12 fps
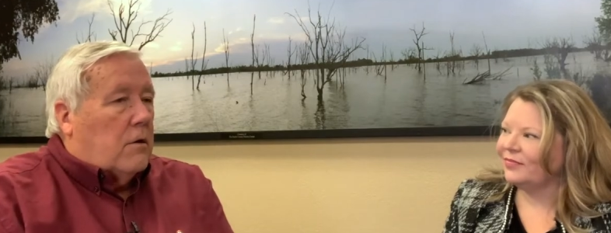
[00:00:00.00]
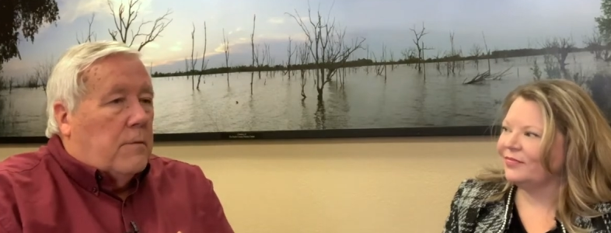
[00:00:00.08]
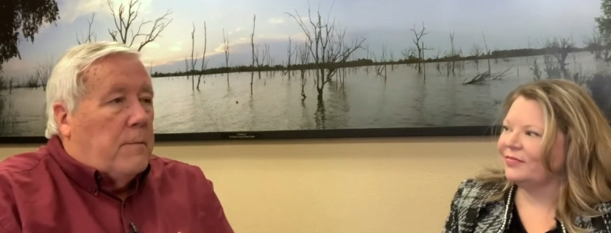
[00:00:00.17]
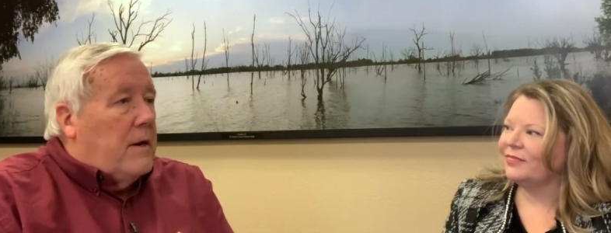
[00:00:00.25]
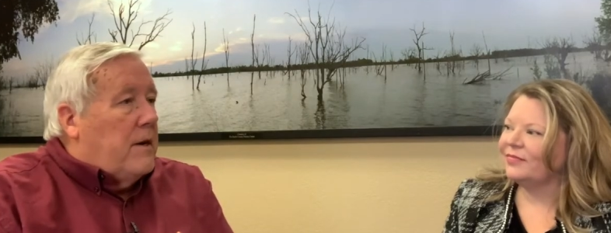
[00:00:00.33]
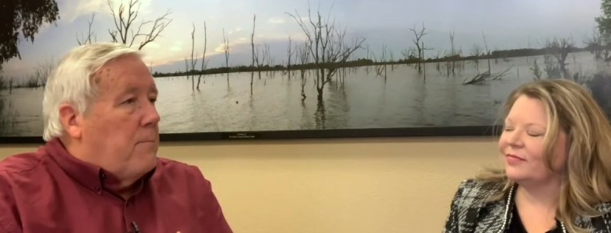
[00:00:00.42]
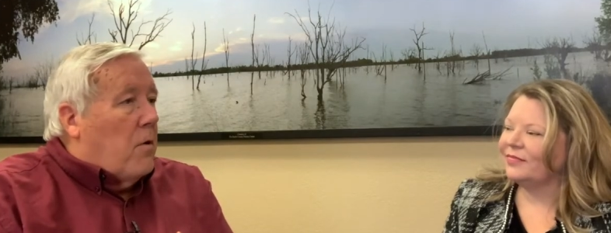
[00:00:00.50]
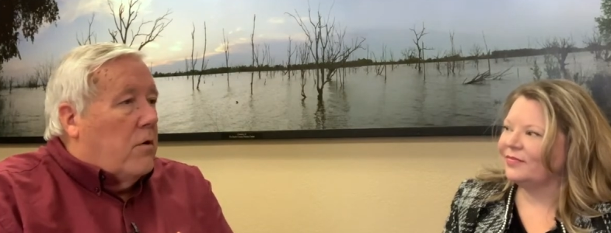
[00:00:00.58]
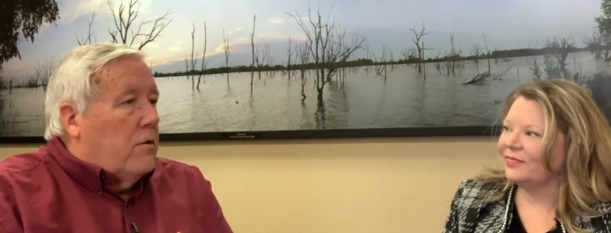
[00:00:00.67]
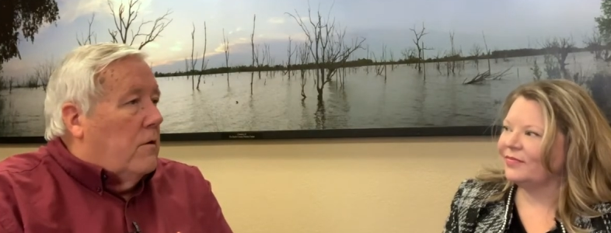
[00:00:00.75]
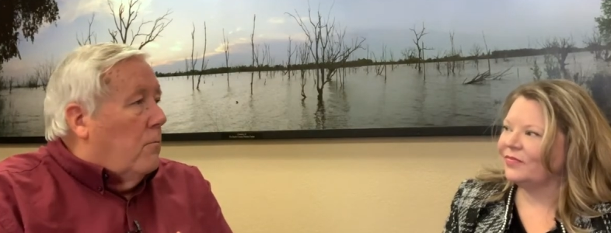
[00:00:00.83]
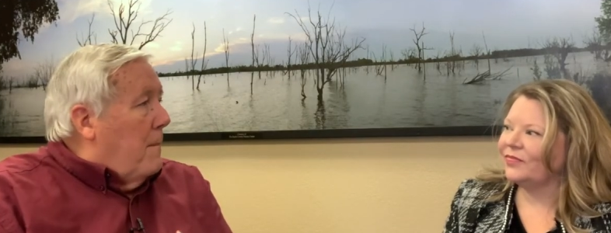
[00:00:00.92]
Speaker 1: community
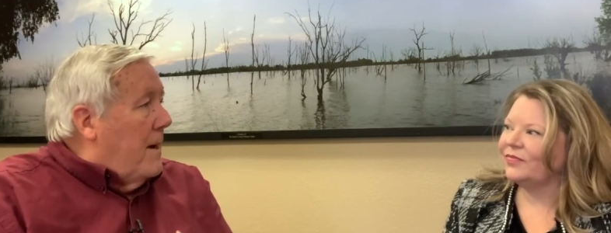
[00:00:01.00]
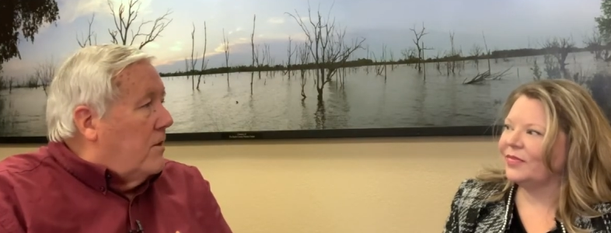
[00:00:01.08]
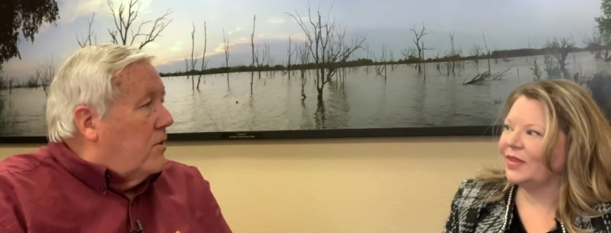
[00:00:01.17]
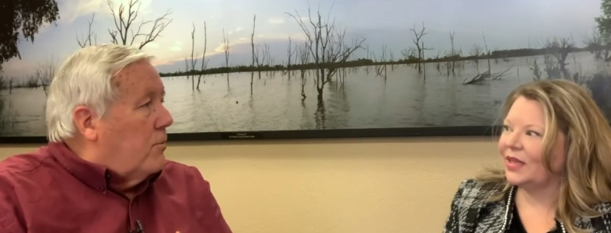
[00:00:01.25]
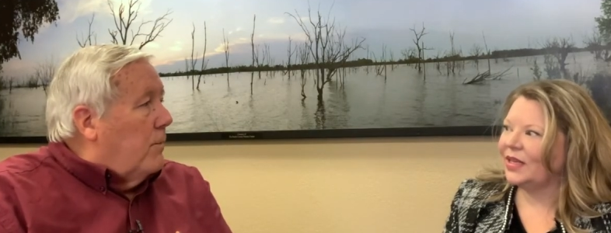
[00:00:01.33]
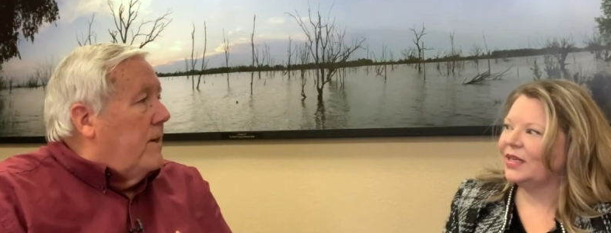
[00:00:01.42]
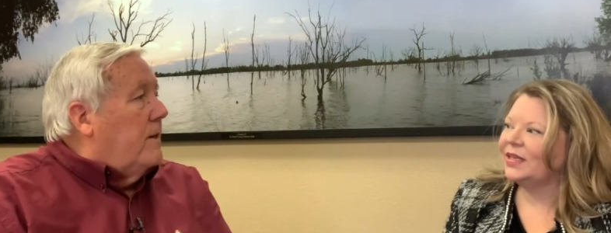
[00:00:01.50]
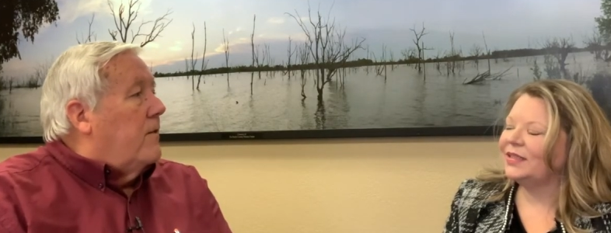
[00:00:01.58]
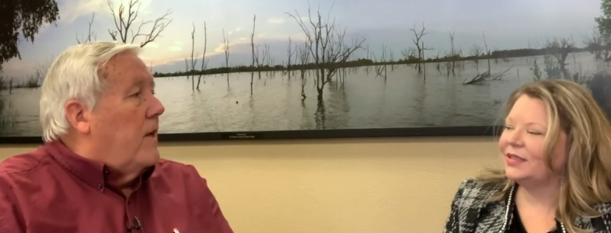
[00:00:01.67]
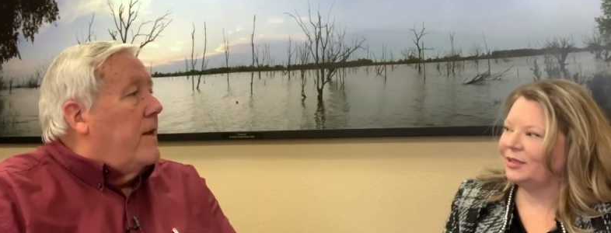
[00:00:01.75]
partner, Main Street,